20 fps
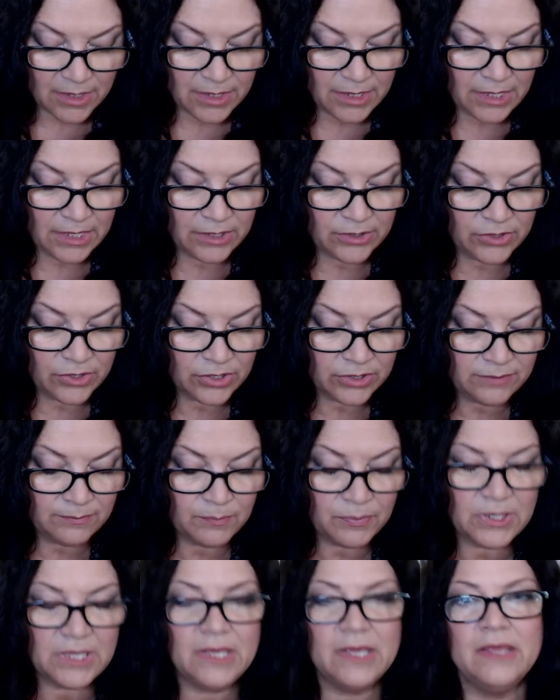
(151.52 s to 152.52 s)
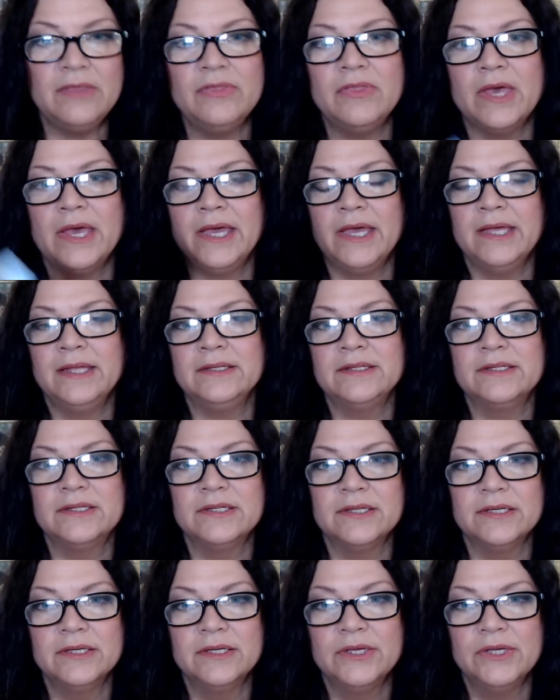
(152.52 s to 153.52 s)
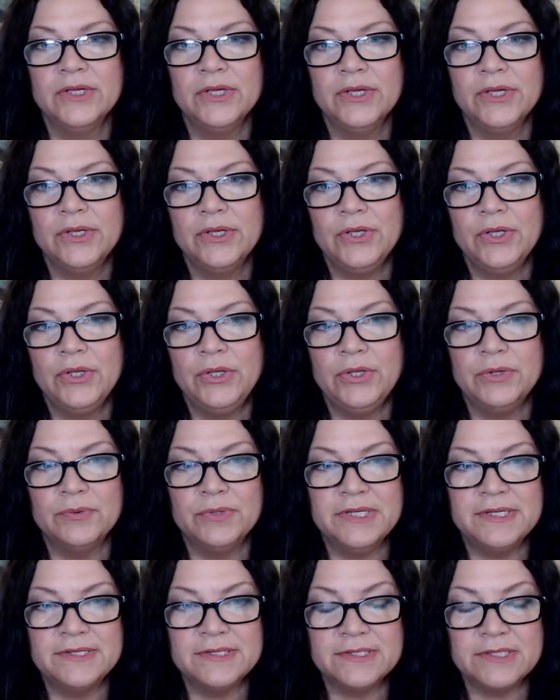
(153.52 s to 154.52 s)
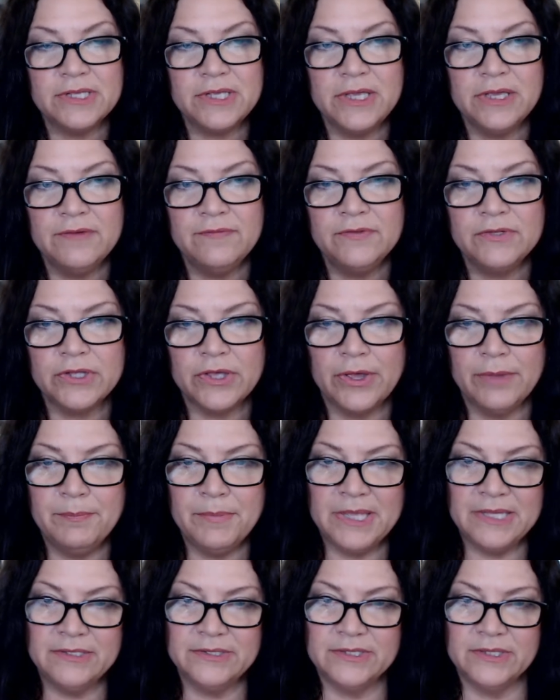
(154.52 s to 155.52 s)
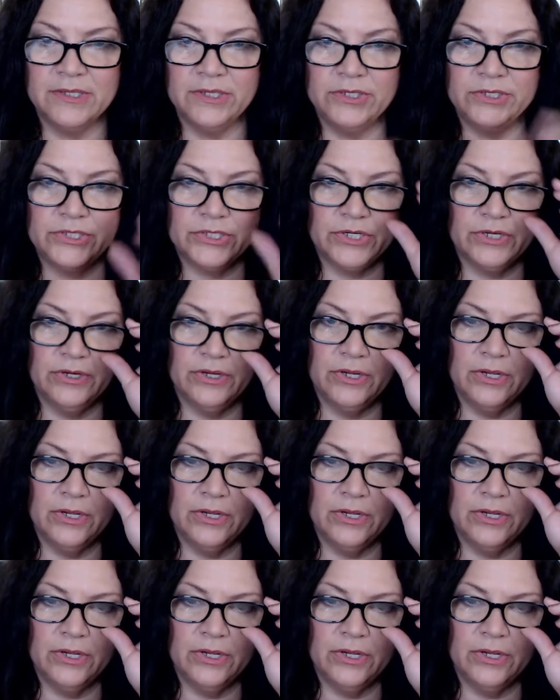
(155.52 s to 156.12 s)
it could be that you received a message.